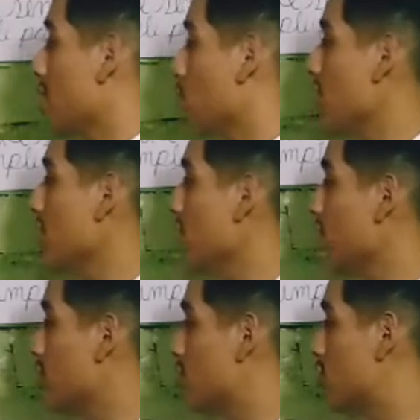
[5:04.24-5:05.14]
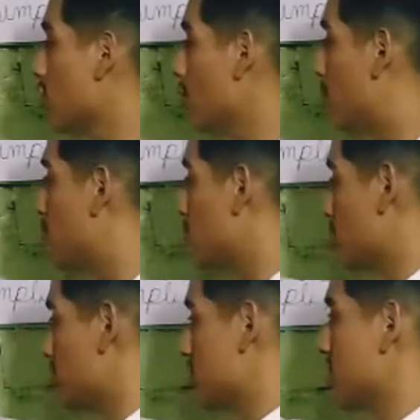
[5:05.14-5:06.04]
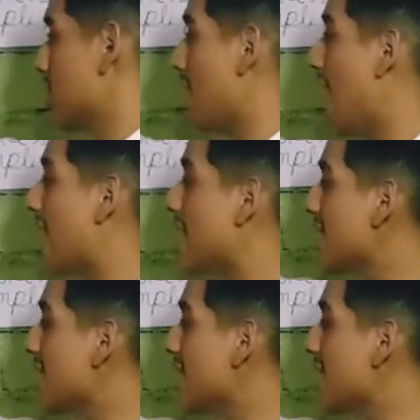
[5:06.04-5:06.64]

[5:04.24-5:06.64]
we don't put an